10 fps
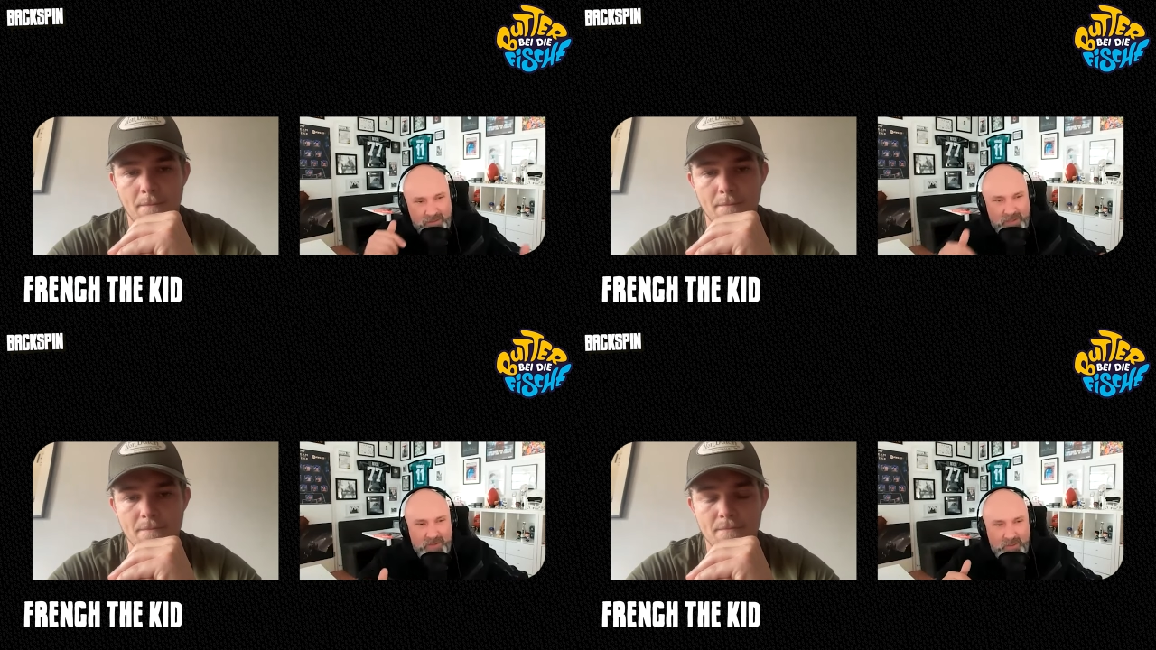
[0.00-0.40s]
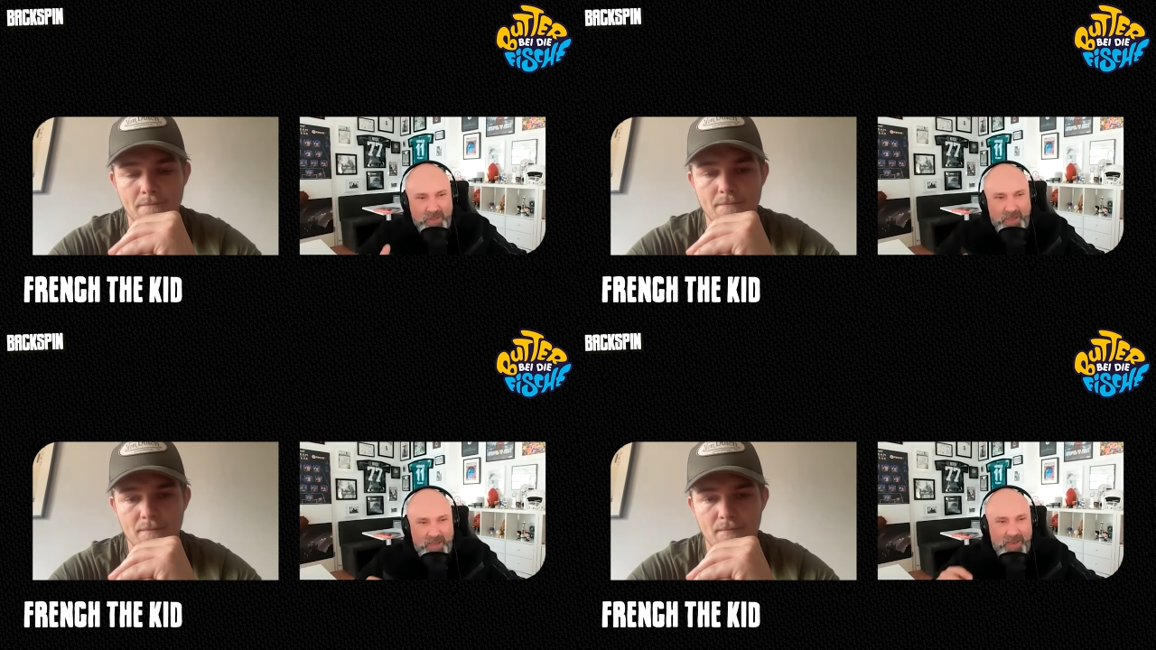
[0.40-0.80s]
Speaker 1: living in uk
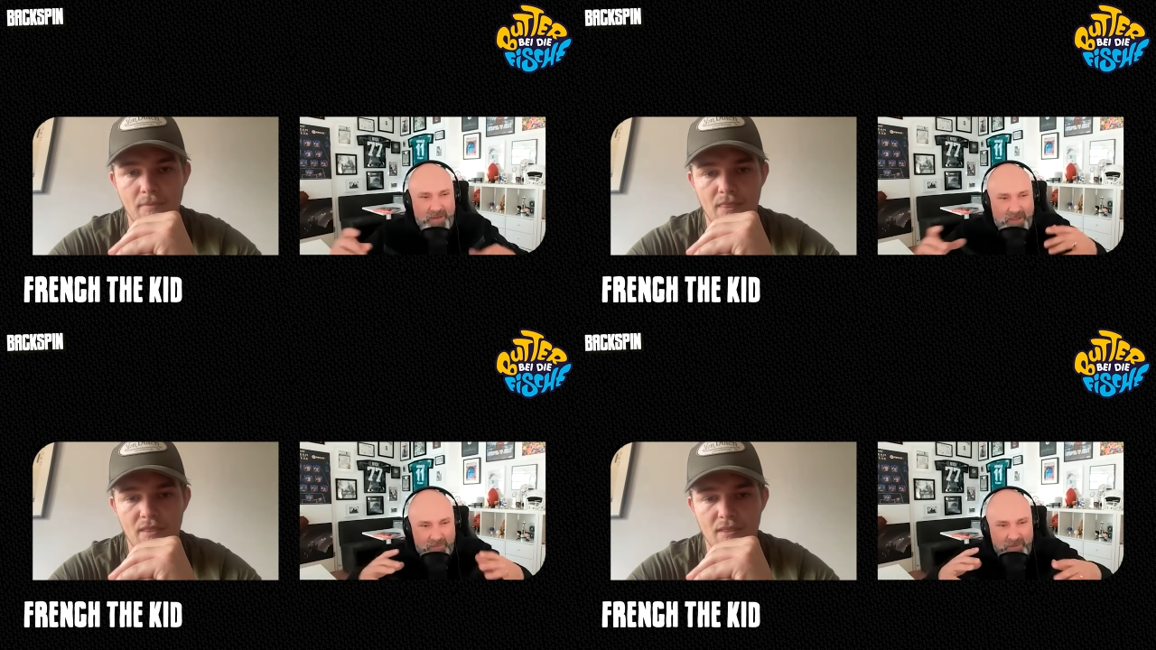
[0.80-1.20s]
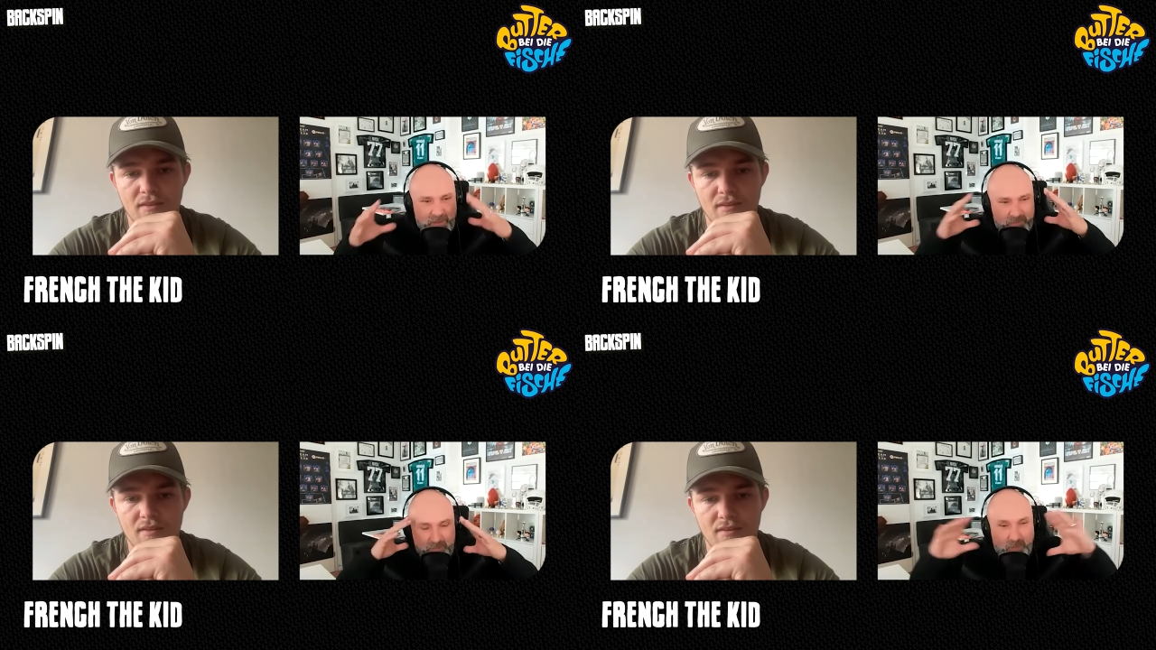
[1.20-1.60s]
having
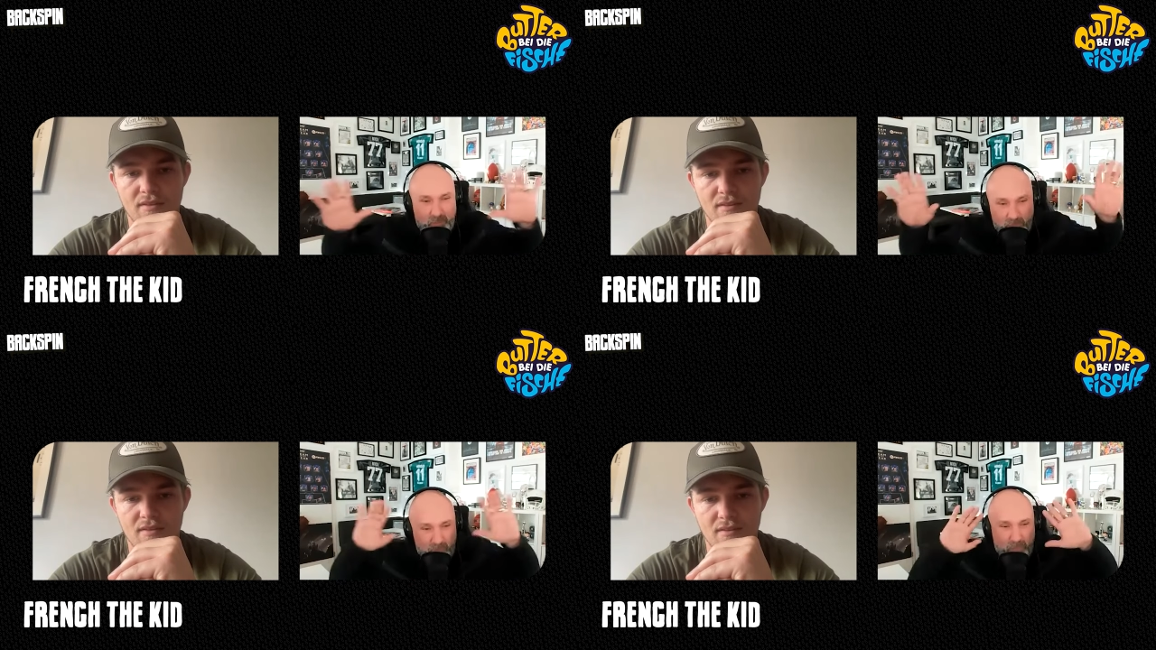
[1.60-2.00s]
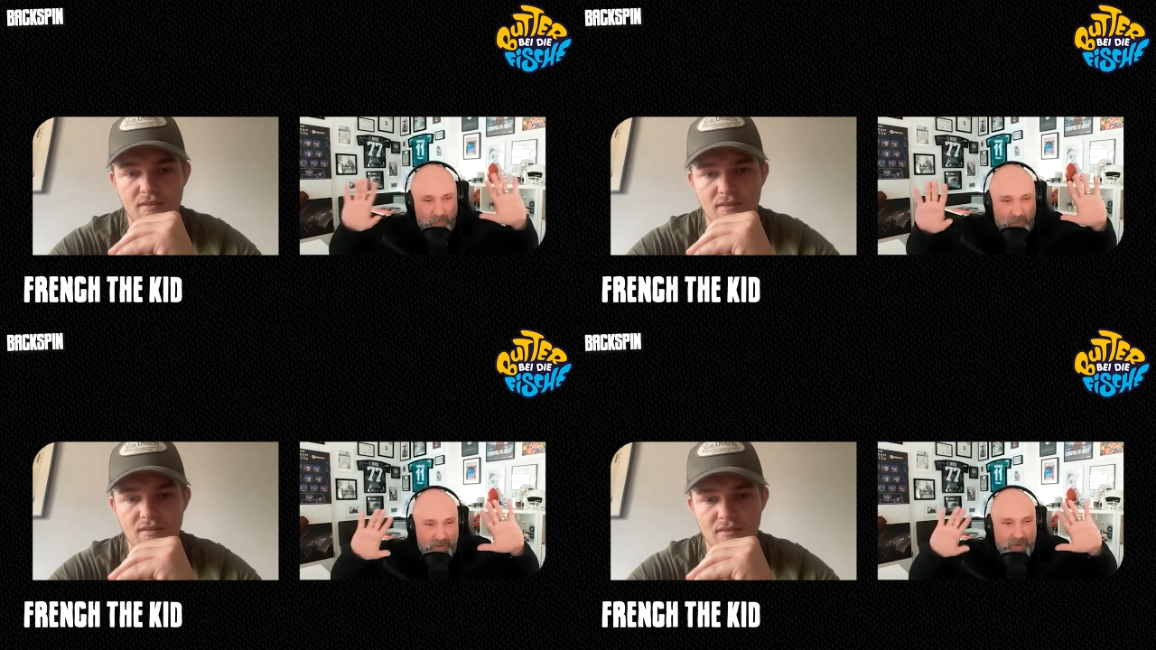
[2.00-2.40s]
having a
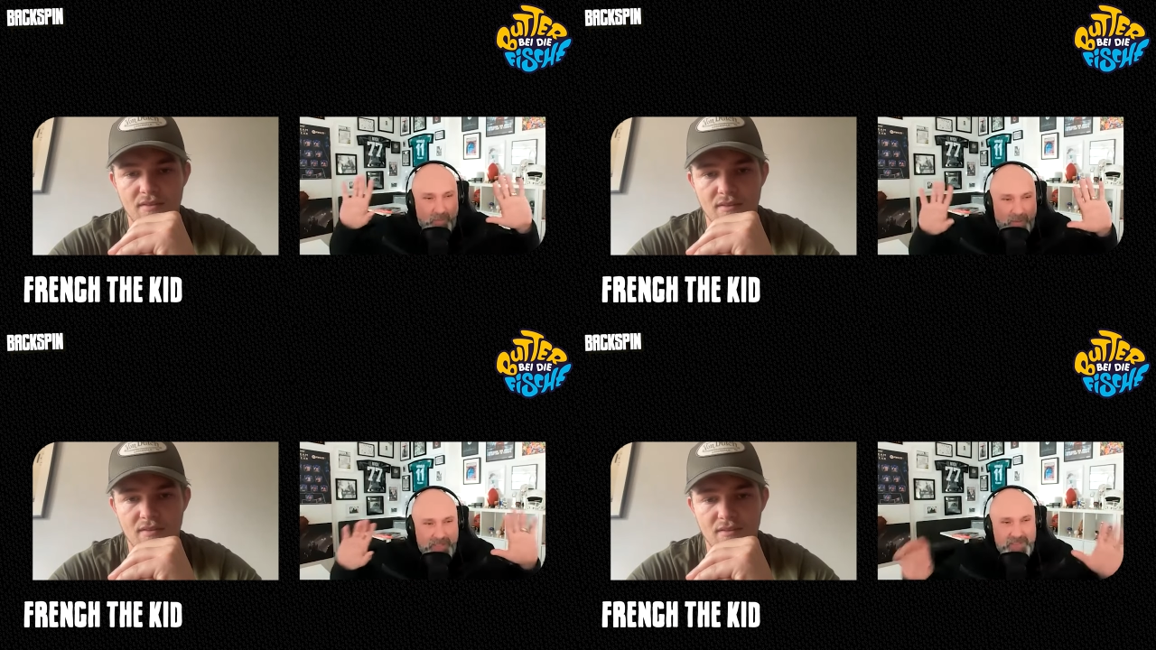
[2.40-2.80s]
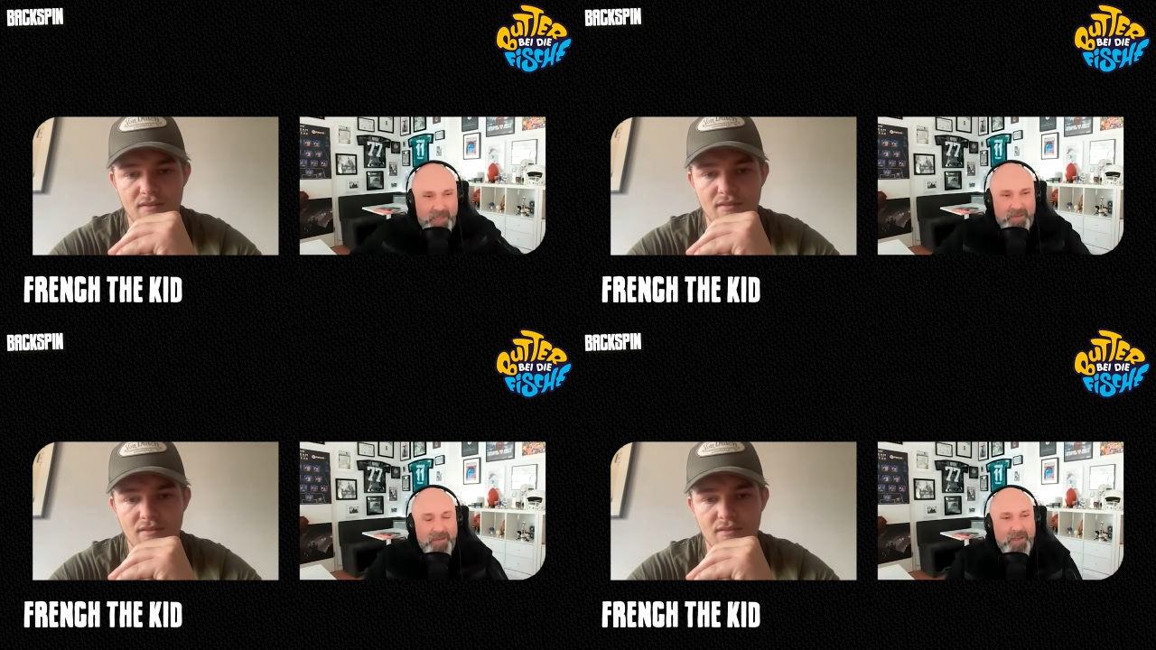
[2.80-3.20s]
brighter
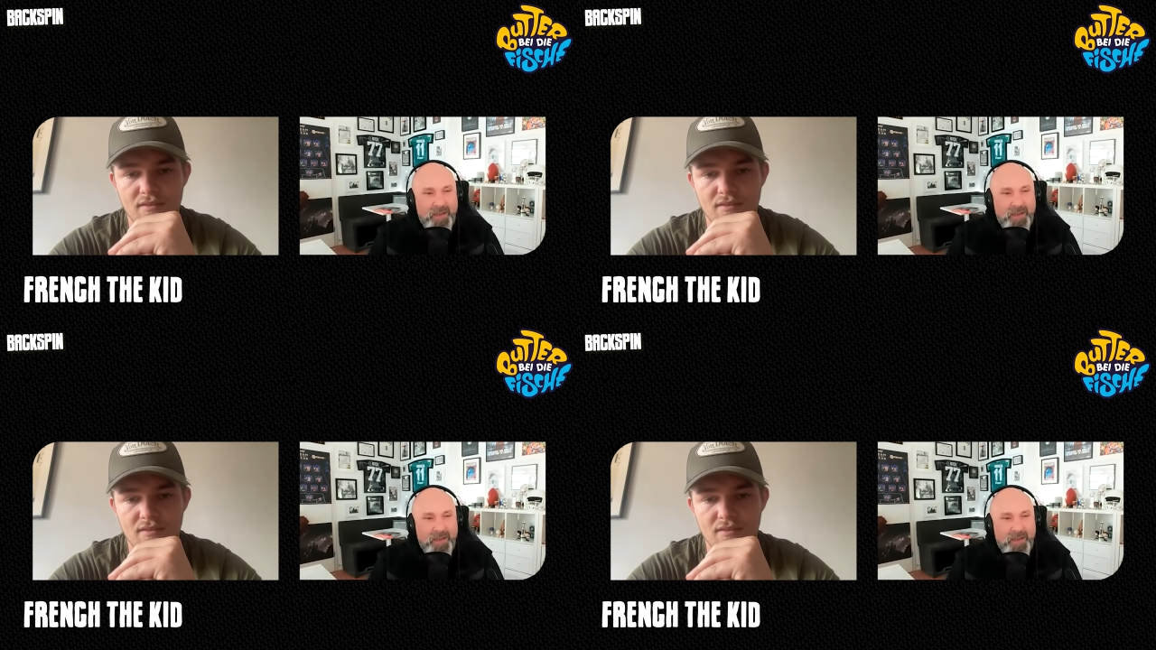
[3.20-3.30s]
mindset